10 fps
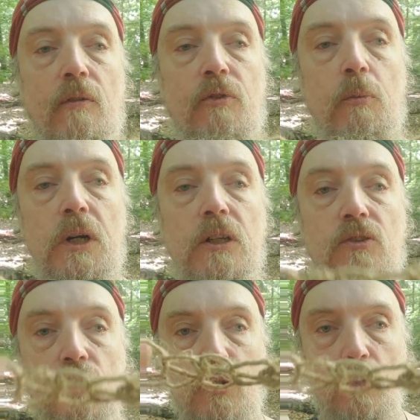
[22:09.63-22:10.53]
familiar
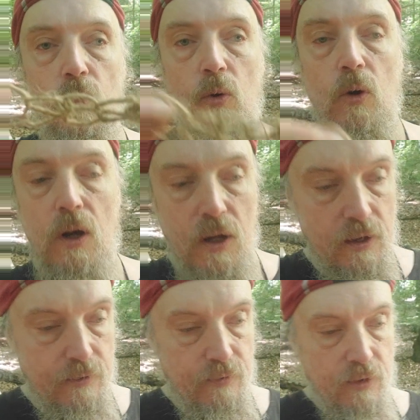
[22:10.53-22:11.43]
to you
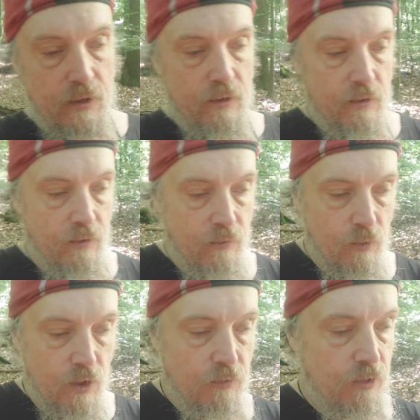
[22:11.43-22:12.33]

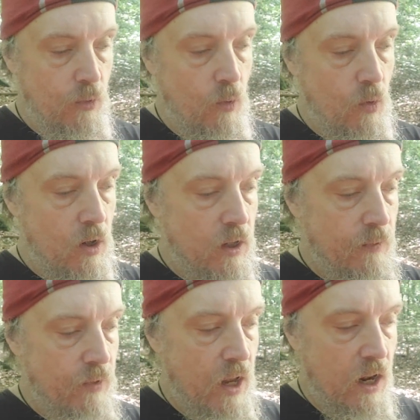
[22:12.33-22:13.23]
if you
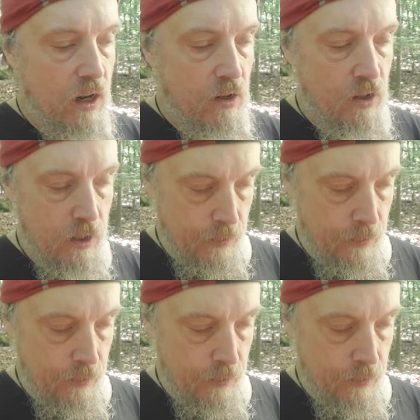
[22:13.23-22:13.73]
are